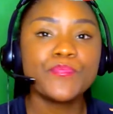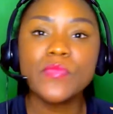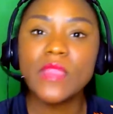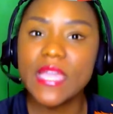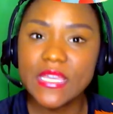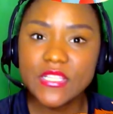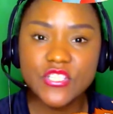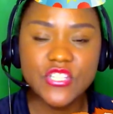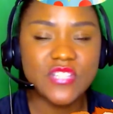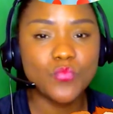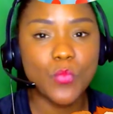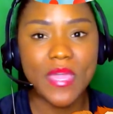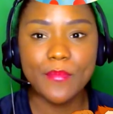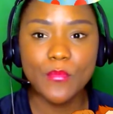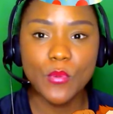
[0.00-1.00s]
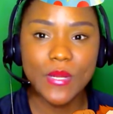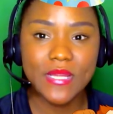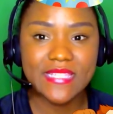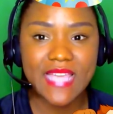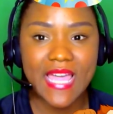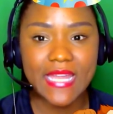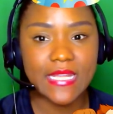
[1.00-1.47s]
It's just way more
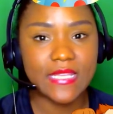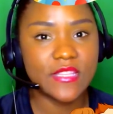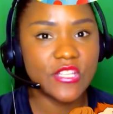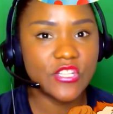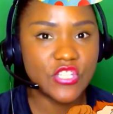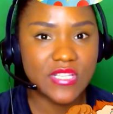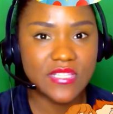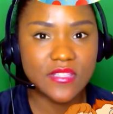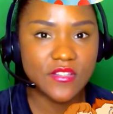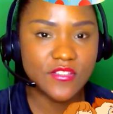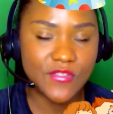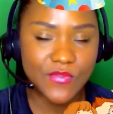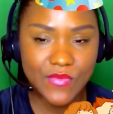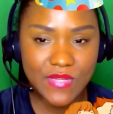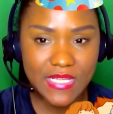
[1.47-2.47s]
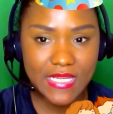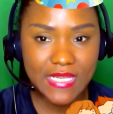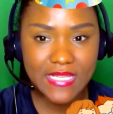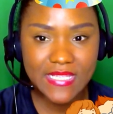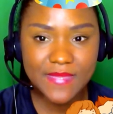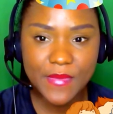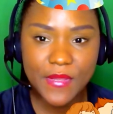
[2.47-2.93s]
exciting than just the 2D
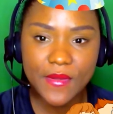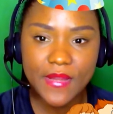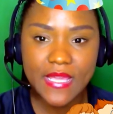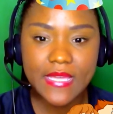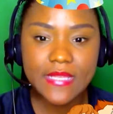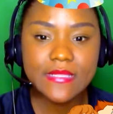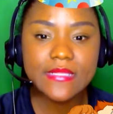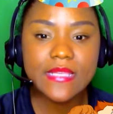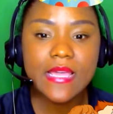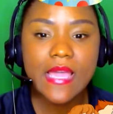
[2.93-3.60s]
experience.